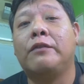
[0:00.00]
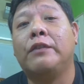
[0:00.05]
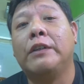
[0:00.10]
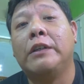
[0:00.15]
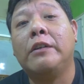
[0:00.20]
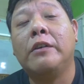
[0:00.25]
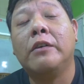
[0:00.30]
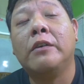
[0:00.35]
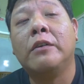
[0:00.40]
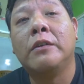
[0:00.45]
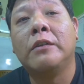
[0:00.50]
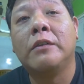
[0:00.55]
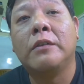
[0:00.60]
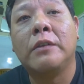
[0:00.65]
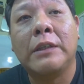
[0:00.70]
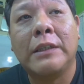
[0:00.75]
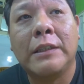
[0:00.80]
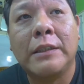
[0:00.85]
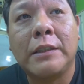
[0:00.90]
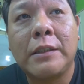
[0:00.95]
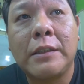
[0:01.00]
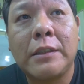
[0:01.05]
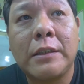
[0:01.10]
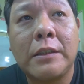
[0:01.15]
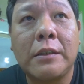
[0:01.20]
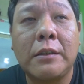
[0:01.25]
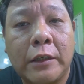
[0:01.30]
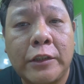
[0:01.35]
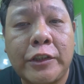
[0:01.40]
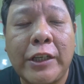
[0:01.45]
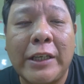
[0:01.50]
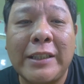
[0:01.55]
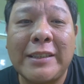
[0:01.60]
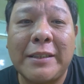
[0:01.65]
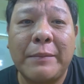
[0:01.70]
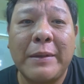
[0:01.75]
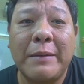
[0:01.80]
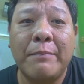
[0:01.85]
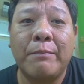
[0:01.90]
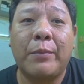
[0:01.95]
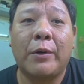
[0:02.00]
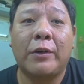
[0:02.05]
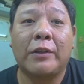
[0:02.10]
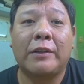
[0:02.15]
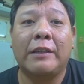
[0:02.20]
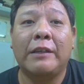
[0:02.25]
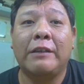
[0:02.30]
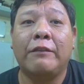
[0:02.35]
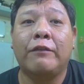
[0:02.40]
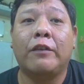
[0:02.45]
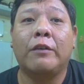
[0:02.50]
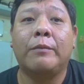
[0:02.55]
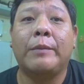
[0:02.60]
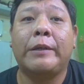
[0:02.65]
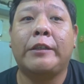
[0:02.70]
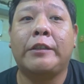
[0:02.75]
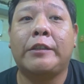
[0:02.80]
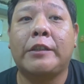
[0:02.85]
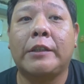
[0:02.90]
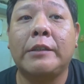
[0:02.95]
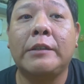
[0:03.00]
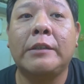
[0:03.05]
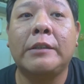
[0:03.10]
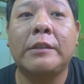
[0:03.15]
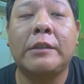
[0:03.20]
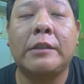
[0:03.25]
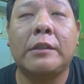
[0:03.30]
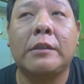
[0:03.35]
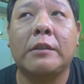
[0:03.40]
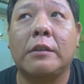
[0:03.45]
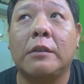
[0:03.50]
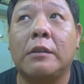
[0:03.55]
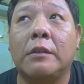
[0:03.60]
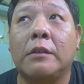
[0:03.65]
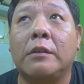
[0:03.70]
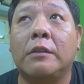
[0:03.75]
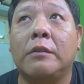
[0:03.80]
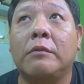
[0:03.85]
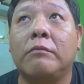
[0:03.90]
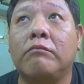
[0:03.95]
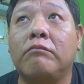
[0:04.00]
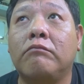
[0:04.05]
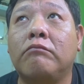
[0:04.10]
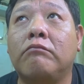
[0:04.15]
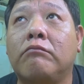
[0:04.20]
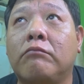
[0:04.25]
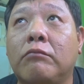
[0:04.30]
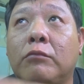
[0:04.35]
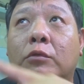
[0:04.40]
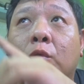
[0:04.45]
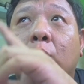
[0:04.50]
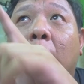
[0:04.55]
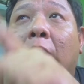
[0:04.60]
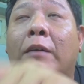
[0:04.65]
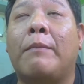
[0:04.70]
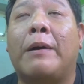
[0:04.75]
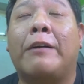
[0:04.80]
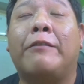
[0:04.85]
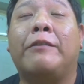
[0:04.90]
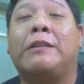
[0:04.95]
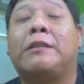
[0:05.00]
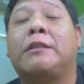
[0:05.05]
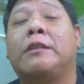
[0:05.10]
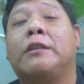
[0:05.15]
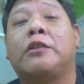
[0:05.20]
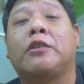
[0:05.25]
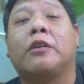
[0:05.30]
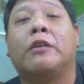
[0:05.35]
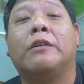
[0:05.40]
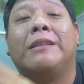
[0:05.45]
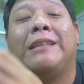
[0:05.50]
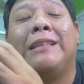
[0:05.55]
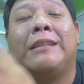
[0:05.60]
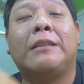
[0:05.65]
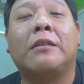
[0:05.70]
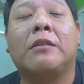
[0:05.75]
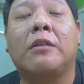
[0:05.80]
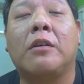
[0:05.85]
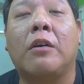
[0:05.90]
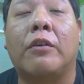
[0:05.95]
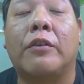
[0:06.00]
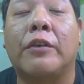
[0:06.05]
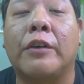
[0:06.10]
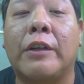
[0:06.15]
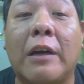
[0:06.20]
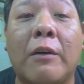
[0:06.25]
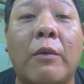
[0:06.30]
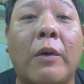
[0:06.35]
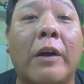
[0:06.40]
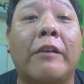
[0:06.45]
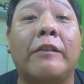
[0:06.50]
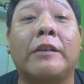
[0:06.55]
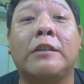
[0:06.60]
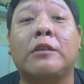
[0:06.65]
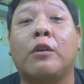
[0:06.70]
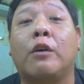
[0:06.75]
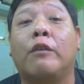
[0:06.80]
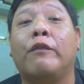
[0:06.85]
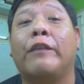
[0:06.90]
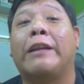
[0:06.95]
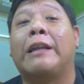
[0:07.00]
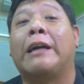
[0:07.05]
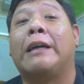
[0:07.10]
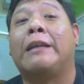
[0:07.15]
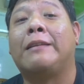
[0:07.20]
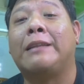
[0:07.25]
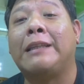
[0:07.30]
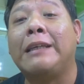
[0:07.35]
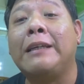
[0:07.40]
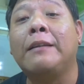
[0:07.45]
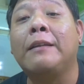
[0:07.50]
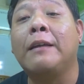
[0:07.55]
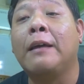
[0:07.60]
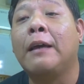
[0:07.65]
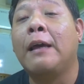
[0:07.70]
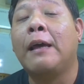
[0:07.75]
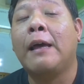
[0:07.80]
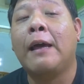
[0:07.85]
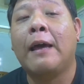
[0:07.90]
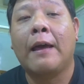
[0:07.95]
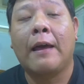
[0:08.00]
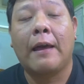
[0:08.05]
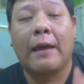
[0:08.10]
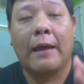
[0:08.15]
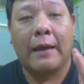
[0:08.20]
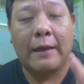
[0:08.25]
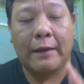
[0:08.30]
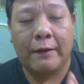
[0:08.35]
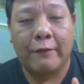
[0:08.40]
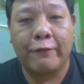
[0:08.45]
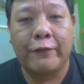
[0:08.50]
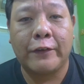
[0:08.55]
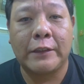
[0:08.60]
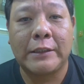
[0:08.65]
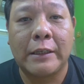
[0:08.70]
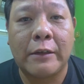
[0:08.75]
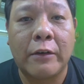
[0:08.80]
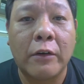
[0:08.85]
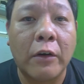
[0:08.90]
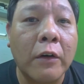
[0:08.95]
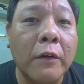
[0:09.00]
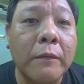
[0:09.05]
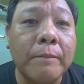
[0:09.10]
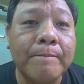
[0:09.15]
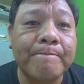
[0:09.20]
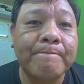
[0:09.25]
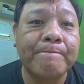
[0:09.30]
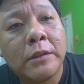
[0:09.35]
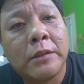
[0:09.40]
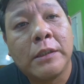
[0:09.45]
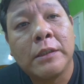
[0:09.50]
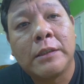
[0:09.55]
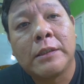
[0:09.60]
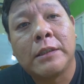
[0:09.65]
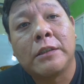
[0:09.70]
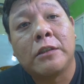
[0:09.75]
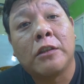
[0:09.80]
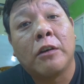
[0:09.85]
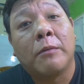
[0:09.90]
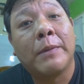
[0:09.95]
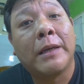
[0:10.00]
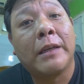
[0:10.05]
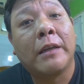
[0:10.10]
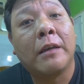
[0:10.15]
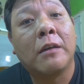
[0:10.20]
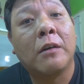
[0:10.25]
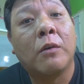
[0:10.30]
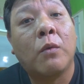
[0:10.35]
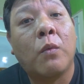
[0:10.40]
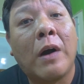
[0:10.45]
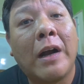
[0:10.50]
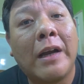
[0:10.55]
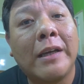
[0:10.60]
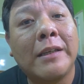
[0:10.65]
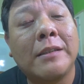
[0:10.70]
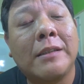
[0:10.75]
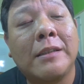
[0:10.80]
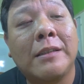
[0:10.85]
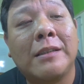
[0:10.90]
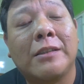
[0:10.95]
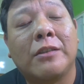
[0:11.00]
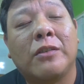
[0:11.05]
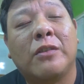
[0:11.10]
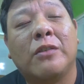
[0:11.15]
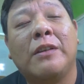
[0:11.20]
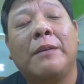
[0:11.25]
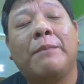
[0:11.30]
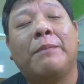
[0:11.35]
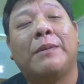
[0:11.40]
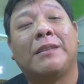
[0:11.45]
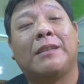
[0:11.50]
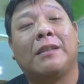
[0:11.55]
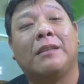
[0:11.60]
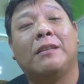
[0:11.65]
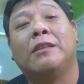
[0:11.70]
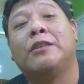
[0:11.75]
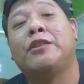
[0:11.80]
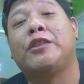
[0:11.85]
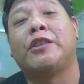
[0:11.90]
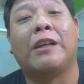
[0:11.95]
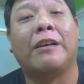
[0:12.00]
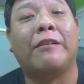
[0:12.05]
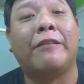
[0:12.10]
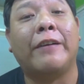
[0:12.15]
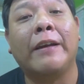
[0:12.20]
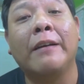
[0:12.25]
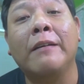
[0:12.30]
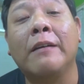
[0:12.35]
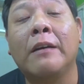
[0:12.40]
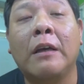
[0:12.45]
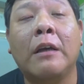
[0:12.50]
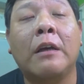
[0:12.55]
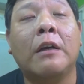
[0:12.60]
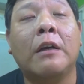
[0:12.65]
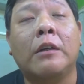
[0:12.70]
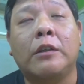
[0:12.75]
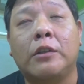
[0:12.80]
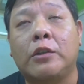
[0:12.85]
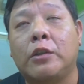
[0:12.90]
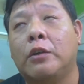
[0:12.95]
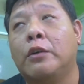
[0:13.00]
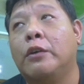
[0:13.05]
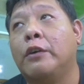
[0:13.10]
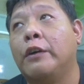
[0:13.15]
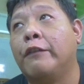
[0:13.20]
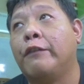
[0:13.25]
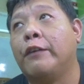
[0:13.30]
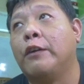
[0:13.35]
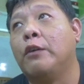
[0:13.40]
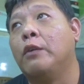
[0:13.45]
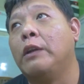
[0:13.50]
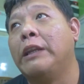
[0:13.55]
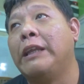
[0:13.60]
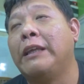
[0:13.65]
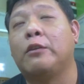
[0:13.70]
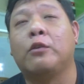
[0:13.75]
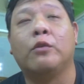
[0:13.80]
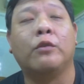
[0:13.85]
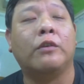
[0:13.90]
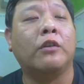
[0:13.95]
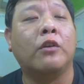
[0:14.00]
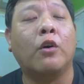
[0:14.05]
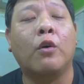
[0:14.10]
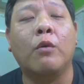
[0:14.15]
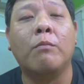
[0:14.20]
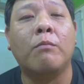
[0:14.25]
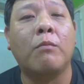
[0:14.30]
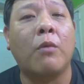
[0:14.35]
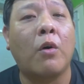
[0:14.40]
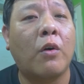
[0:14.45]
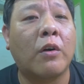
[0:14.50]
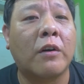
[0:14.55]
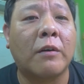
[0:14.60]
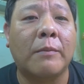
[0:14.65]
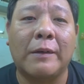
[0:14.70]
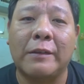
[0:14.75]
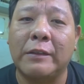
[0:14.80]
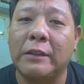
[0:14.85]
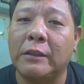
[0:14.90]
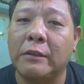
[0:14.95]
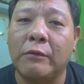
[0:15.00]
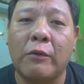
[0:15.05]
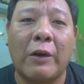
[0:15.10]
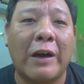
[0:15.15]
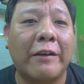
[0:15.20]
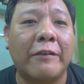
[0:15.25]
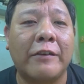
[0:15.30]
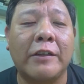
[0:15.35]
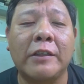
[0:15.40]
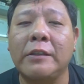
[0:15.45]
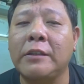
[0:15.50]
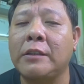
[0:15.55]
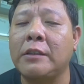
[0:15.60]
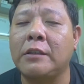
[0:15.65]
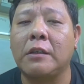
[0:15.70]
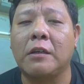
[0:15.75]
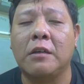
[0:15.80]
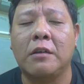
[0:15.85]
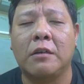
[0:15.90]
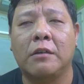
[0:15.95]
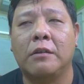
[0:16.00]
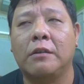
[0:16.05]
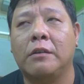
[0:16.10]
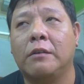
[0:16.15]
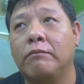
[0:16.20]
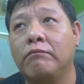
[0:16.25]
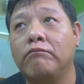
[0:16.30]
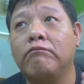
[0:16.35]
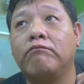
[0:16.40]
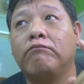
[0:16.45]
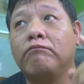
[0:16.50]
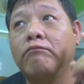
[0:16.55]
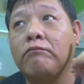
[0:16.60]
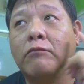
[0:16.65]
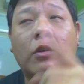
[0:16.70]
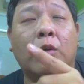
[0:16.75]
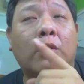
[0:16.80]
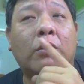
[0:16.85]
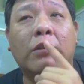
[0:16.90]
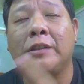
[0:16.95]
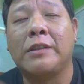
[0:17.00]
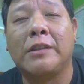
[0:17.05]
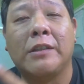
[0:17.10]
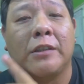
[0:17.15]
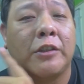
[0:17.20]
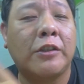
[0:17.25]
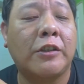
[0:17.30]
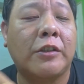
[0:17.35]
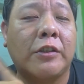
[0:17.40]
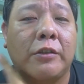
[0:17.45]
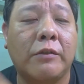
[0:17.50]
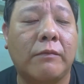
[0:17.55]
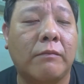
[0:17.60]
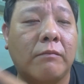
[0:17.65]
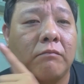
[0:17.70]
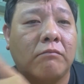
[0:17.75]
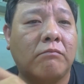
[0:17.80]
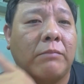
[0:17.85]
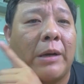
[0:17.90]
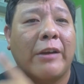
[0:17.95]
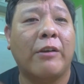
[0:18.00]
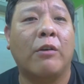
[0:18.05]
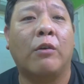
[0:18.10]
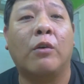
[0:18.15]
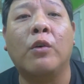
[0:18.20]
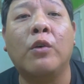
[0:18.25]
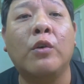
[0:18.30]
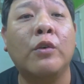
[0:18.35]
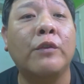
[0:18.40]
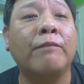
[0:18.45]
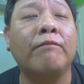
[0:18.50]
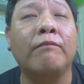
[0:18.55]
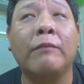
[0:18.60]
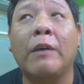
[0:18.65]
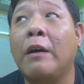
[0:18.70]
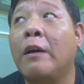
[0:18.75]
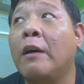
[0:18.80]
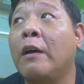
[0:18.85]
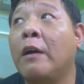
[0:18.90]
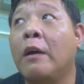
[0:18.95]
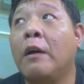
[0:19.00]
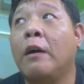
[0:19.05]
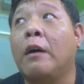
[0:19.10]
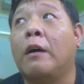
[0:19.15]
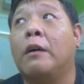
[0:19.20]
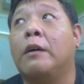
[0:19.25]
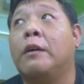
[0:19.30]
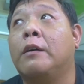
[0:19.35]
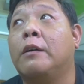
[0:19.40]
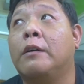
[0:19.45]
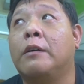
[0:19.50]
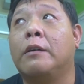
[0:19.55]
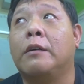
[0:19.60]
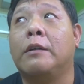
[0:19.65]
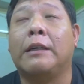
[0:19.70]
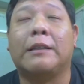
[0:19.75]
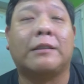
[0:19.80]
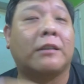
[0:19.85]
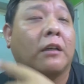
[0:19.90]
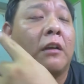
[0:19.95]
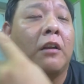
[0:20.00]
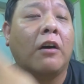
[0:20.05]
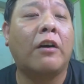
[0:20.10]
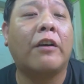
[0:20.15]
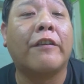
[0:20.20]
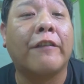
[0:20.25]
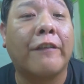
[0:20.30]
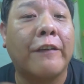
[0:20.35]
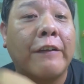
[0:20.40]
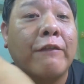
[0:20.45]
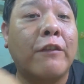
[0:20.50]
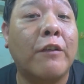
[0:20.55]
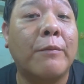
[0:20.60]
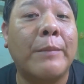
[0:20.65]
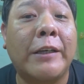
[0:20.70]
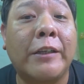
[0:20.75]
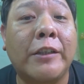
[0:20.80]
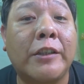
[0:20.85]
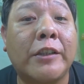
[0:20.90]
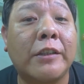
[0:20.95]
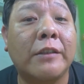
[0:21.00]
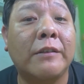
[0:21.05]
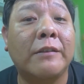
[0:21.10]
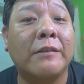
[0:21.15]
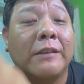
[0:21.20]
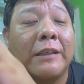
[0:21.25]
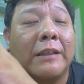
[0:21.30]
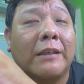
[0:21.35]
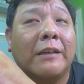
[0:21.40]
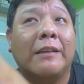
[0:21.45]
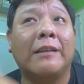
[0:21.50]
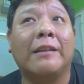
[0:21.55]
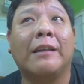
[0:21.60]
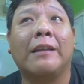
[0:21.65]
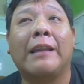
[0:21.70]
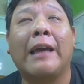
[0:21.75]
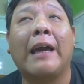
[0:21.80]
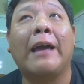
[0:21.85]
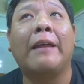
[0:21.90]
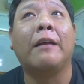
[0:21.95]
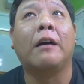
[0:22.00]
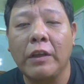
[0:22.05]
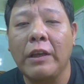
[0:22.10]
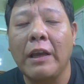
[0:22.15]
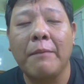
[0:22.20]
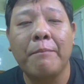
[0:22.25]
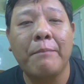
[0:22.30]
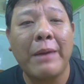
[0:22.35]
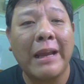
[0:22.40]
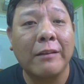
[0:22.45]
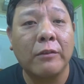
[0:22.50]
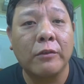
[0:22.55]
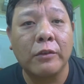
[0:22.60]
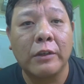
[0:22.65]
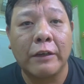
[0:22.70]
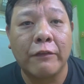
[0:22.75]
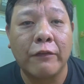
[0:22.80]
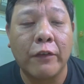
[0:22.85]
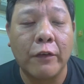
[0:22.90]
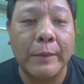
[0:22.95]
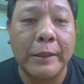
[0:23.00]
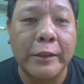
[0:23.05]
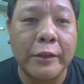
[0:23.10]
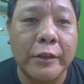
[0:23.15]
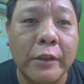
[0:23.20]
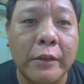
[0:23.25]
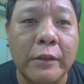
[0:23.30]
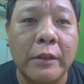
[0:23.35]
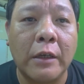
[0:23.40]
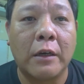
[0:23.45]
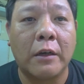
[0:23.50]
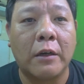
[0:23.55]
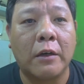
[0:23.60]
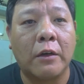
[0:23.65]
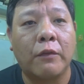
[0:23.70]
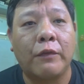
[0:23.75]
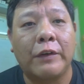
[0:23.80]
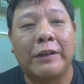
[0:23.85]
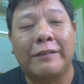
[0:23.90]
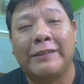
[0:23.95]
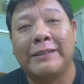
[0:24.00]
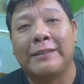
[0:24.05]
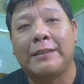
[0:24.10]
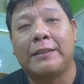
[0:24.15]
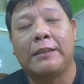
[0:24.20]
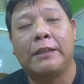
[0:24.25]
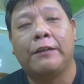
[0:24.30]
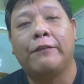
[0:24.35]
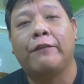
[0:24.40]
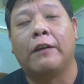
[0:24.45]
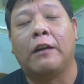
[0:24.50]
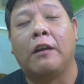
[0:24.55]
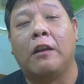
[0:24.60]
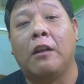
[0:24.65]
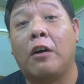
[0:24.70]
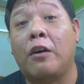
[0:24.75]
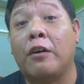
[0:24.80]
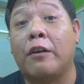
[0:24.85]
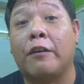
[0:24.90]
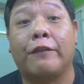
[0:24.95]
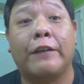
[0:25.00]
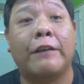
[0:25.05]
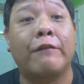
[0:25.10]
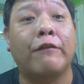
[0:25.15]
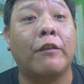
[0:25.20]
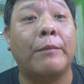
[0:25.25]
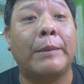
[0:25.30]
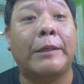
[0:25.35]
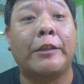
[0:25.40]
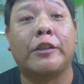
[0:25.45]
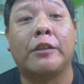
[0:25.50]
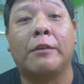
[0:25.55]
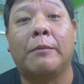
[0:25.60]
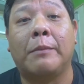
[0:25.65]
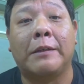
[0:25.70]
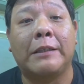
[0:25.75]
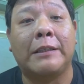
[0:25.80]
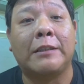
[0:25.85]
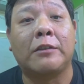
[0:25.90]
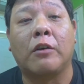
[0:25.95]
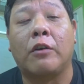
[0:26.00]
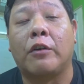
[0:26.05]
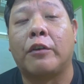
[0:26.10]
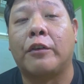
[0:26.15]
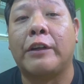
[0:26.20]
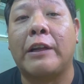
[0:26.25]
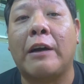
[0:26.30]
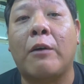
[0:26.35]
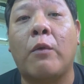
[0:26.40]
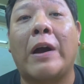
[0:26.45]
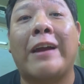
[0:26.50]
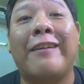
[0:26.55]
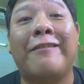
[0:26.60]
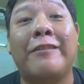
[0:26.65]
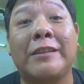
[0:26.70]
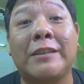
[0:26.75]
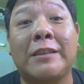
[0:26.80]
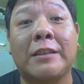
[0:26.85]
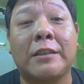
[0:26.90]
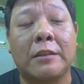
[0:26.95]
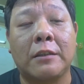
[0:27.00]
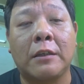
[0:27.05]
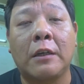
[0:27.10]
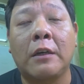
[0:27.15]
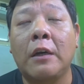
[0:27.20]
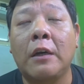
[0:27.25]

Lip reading: video is to share some important informations throughout my research on this coronavirus COVID-19. And first of all, this is not medical wise, this is only personal sharing. So if you need to know more about the virus, go search by your own. There's a lot of information in the internet. Yeah, back to the information. We receive a lot of information about this coronavirus